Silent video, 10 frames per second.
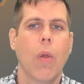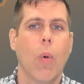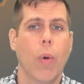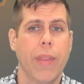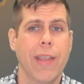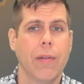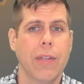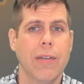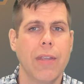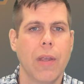or the
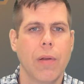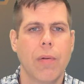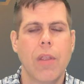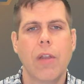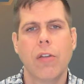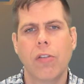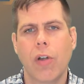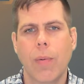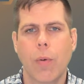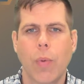LDTO, to
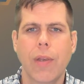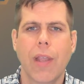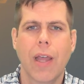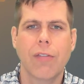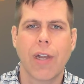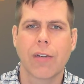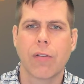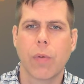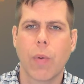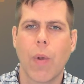determine when
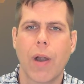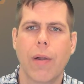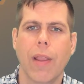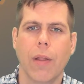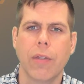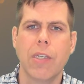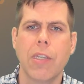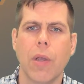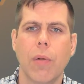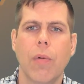contractors require
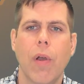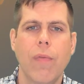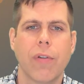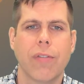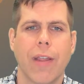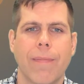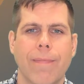LDTO oversight.